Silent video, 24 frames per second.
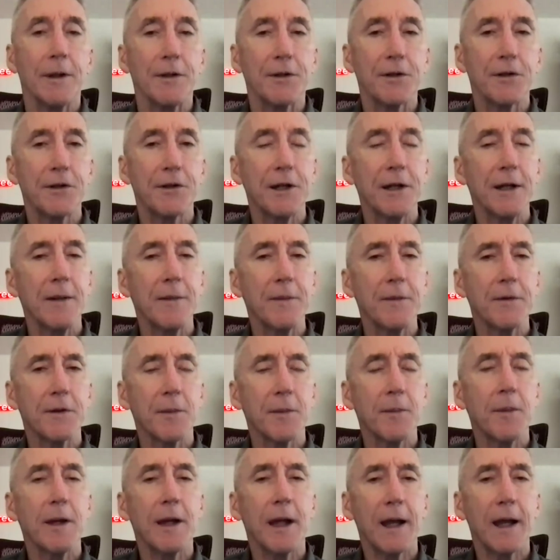seem to
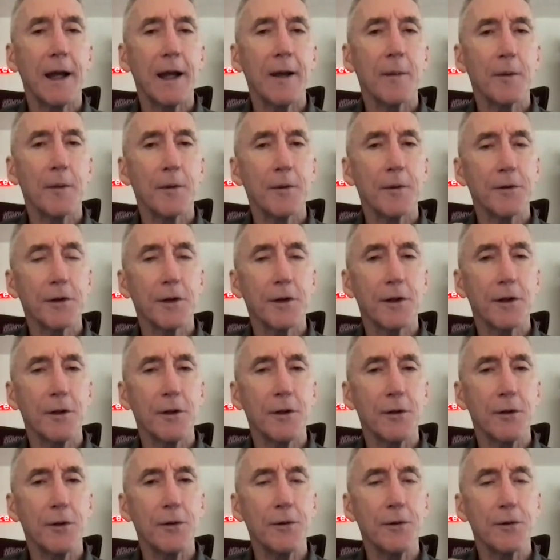be able to
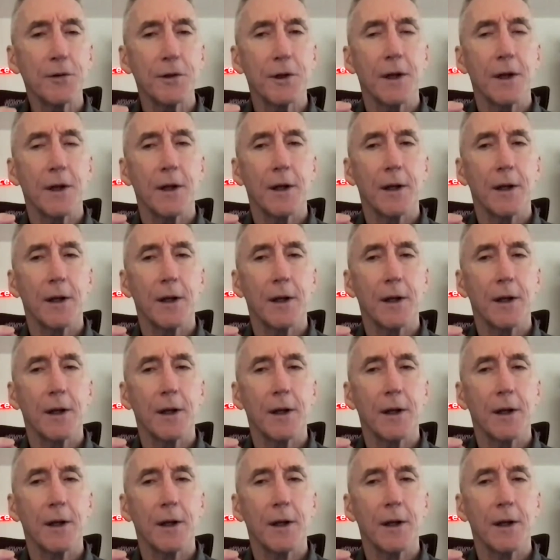use